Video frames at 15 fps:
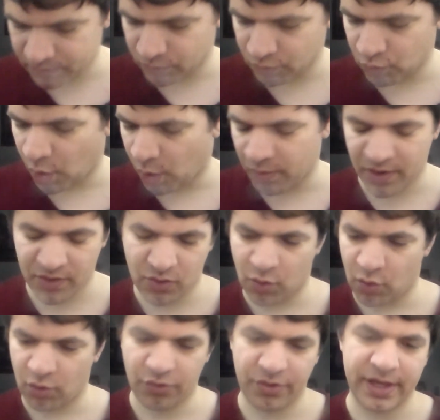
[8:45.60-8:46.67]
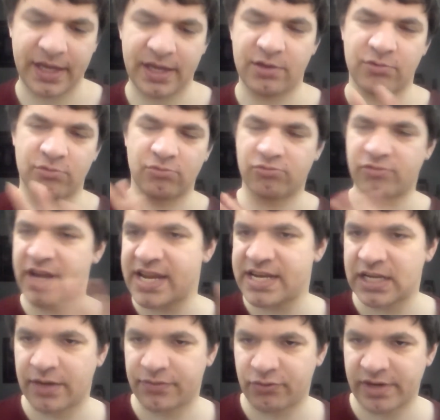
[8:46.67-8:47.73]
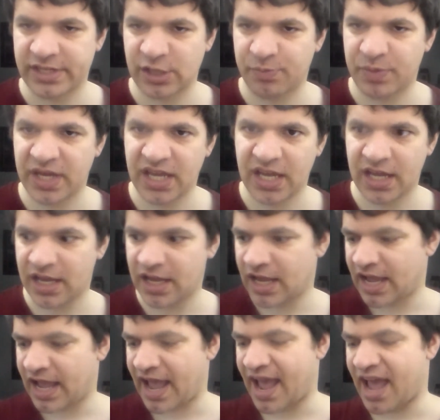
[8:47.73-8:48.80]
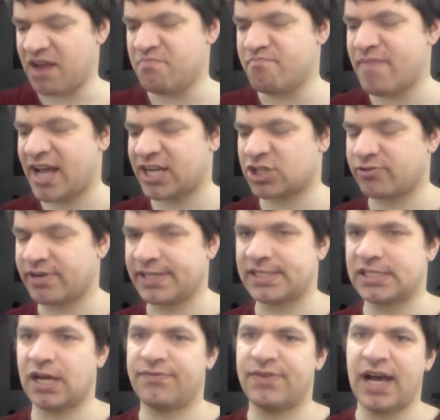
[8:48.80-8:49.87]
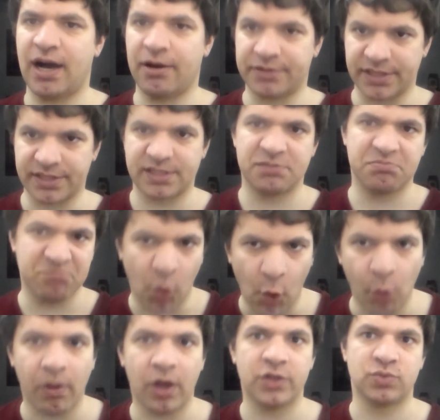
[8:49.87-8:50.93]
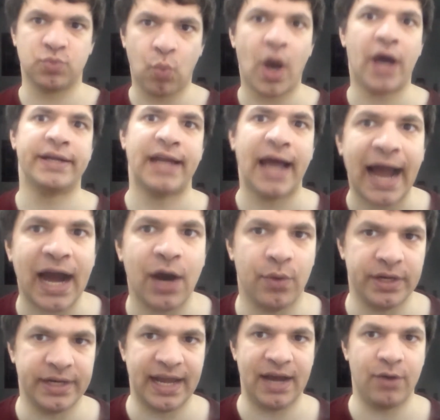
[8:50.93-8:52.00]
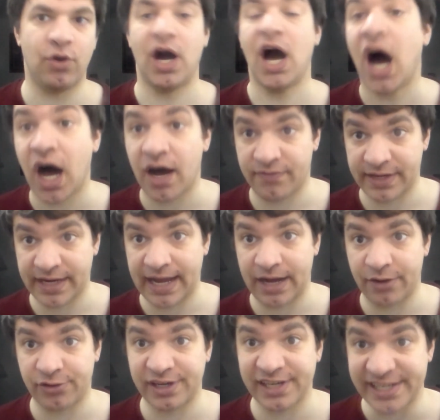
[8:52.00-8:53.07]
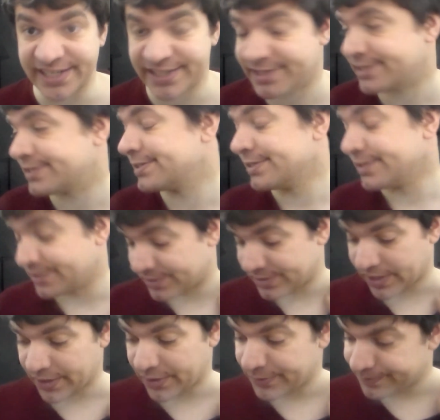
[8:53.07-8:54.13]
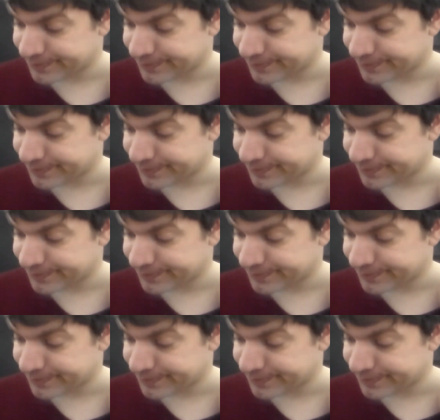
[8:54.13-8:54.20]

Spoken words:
what with all the reading of the recipe and measuring stuff out, it's almost 1 hour now, or half an hour at least. So